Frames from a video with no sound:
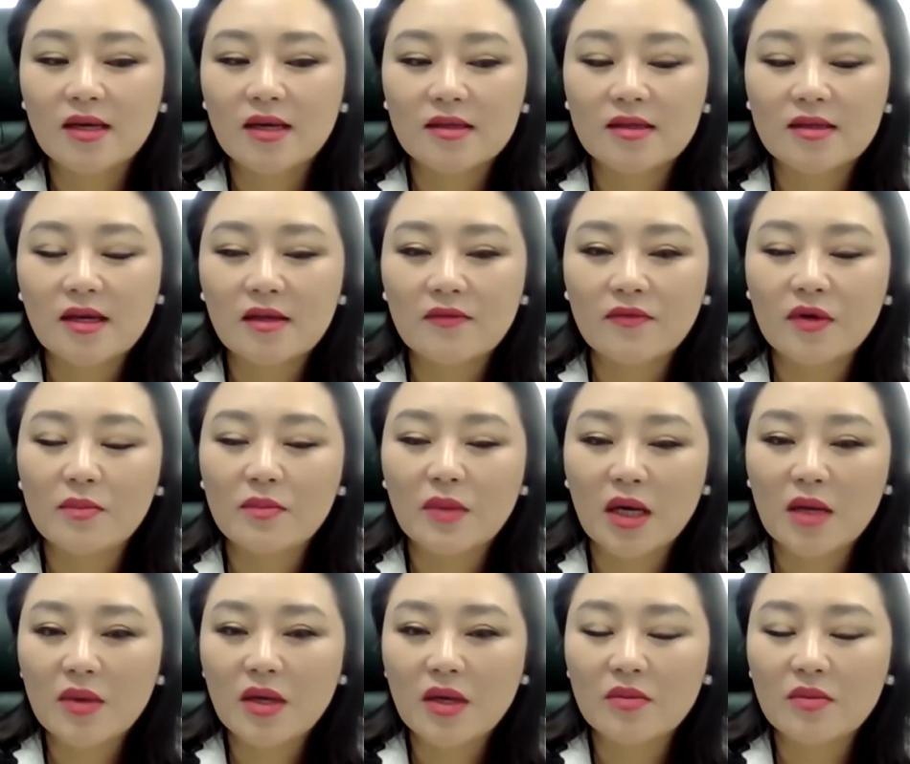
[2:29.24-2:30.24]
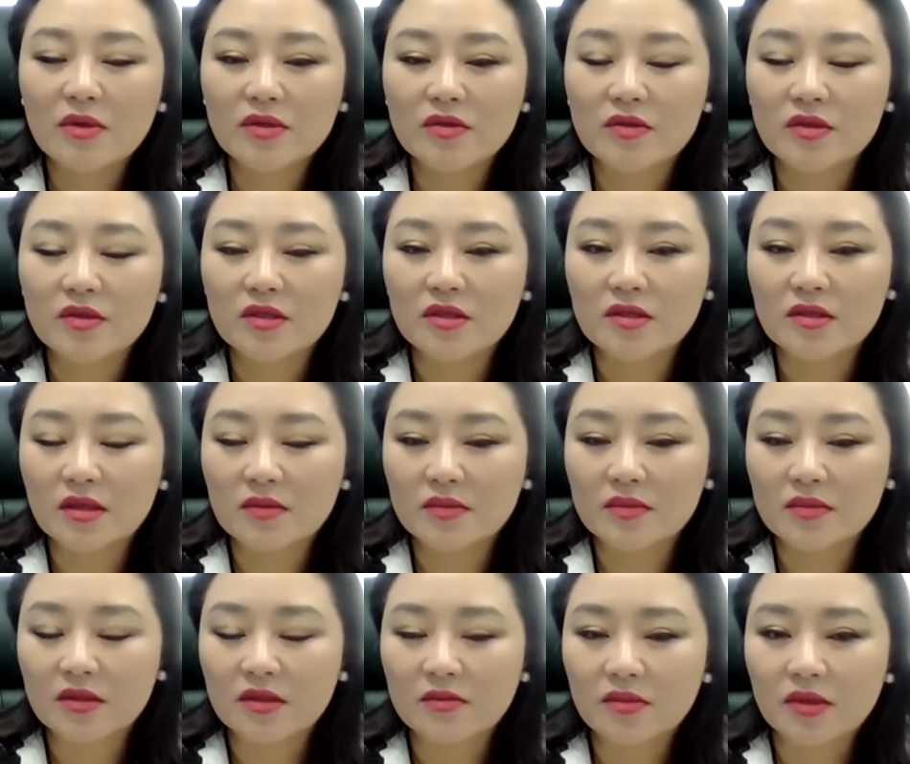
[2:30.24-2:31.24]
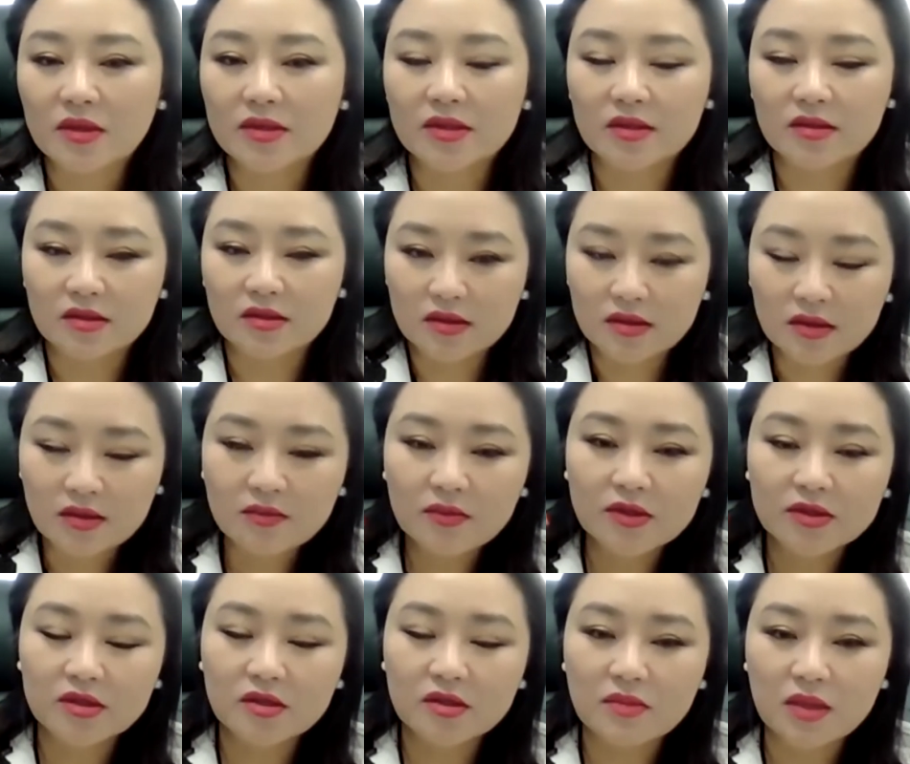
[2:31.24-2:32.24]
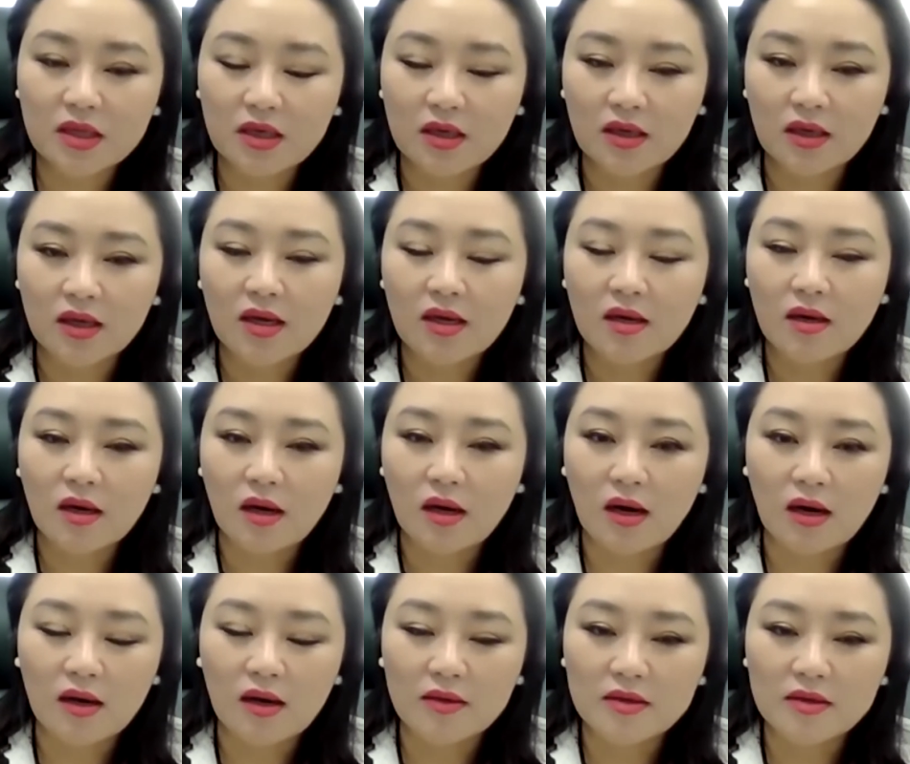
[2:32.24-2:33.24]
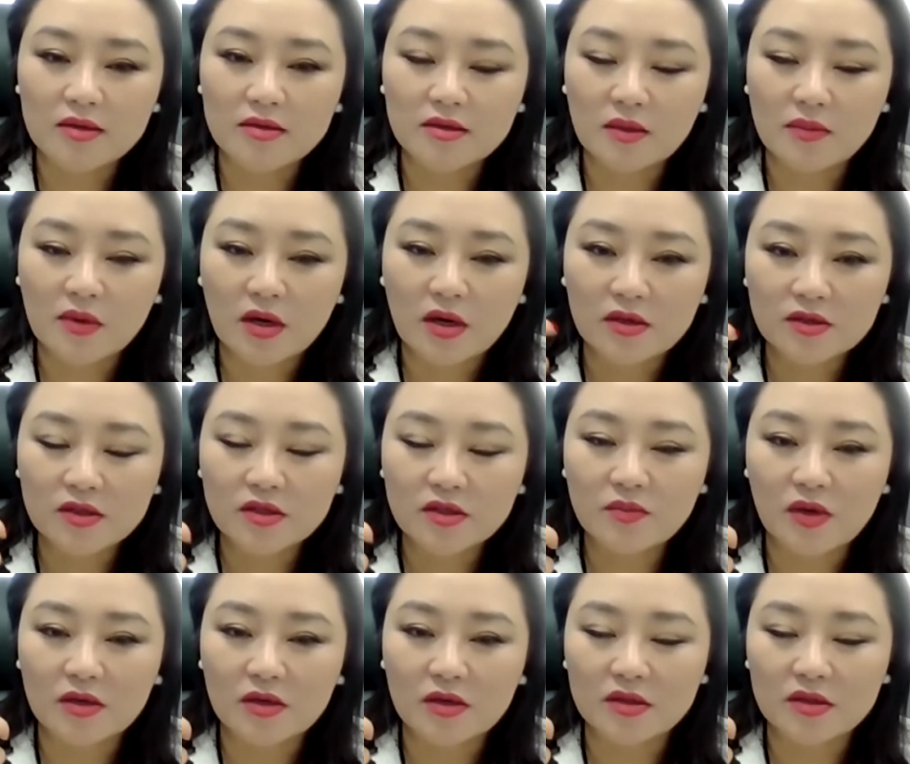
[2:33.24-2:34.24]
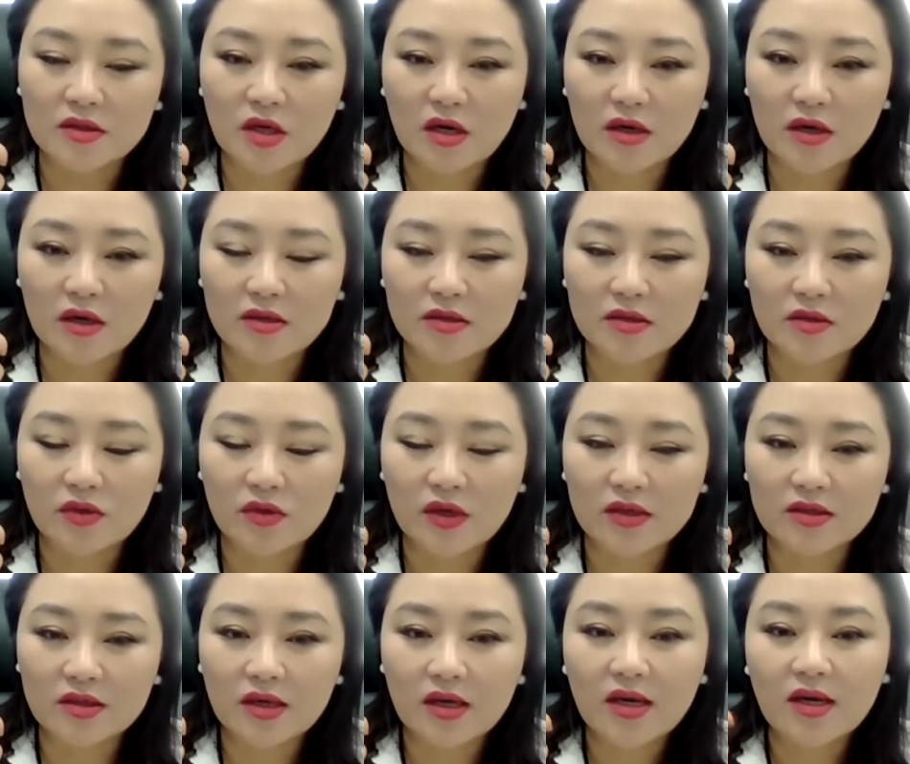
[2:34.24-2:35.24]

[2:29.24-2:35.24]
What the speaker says: then we might be able to see some symbols, and symbols meaning the subconscious part is talking to us.